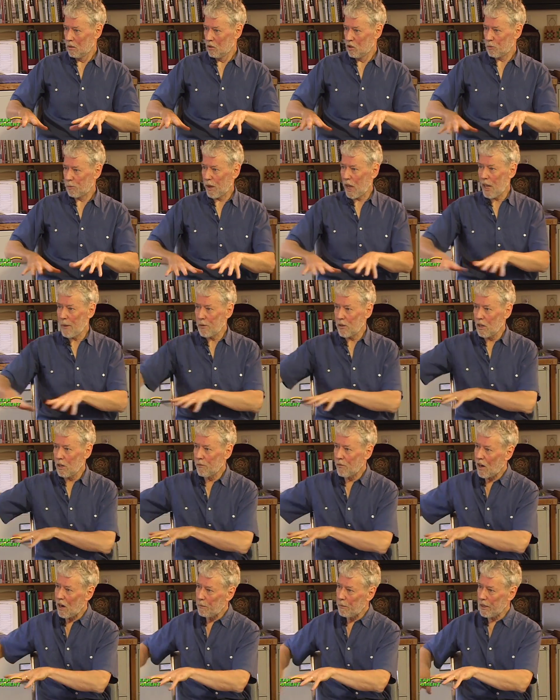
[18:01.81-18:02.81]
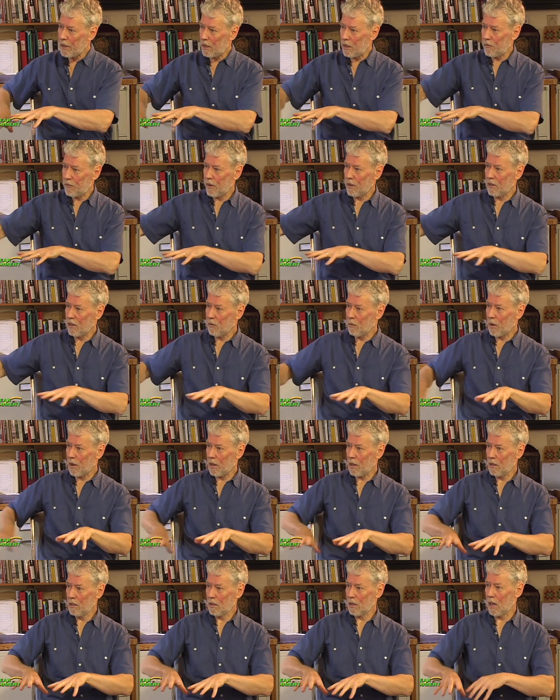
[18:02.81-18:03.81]
to behave in an environmentally friendly
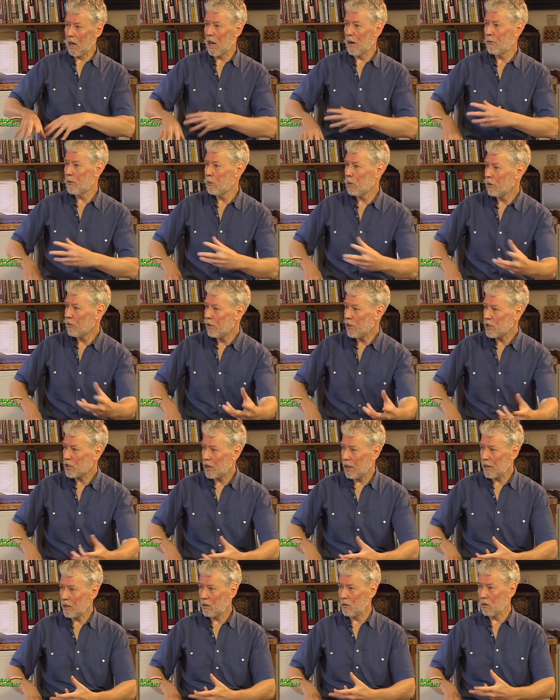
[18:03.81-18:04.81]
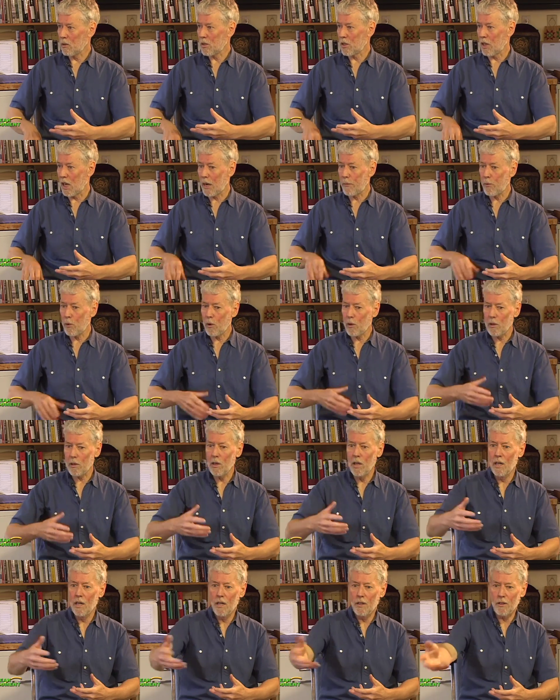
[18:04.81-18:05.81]
way, that everyone recycles, that
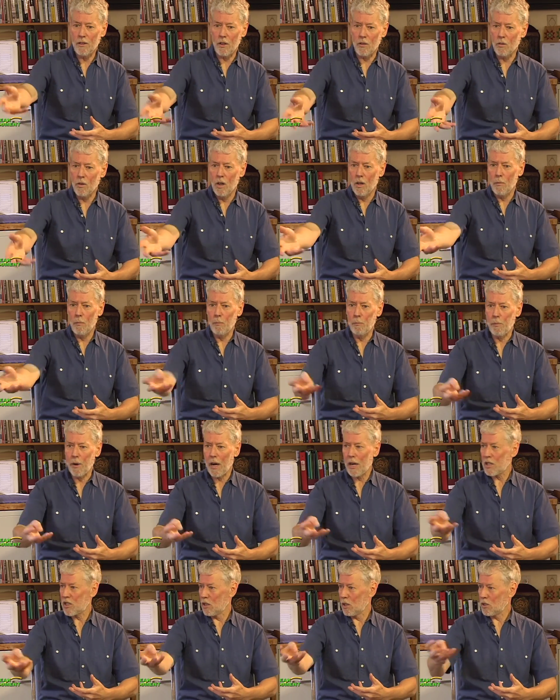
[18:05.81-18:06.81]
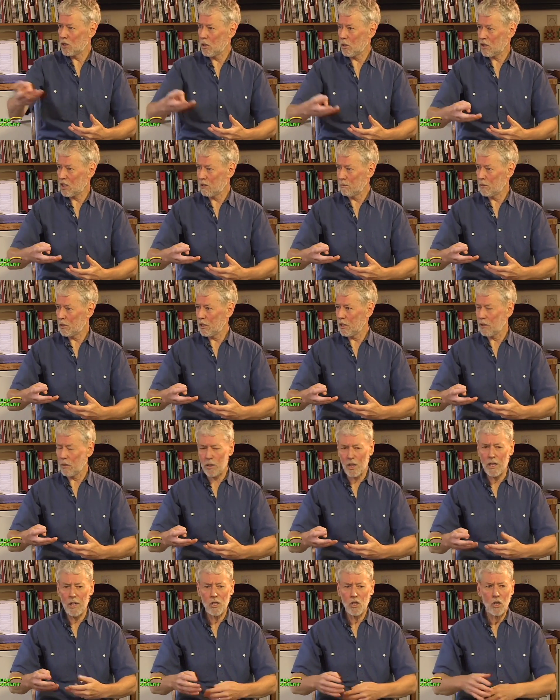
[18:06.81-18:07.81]
everyone, you know, buys non-toxic
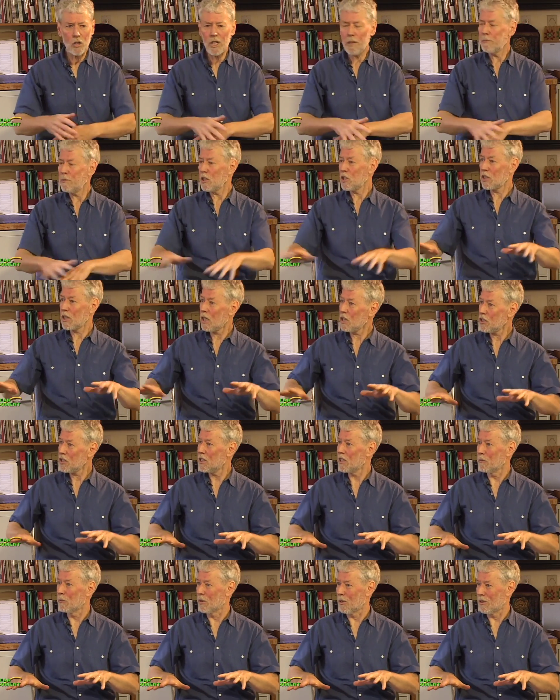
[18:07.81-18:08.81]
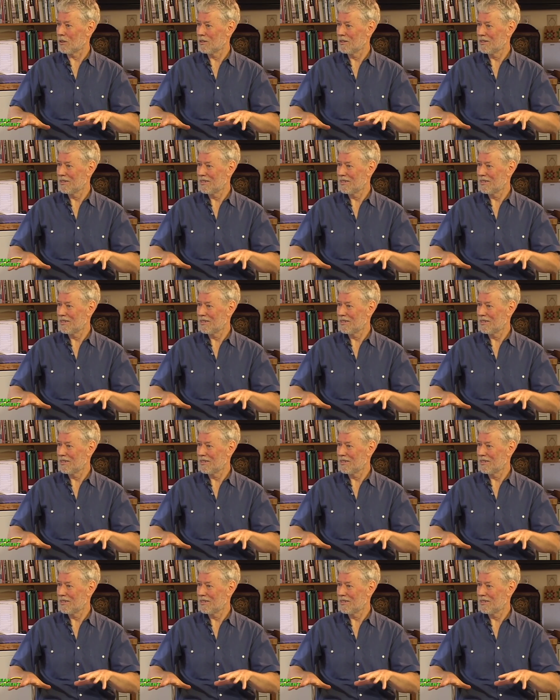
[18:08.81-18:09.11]
materials, and it's not even discussed anymore.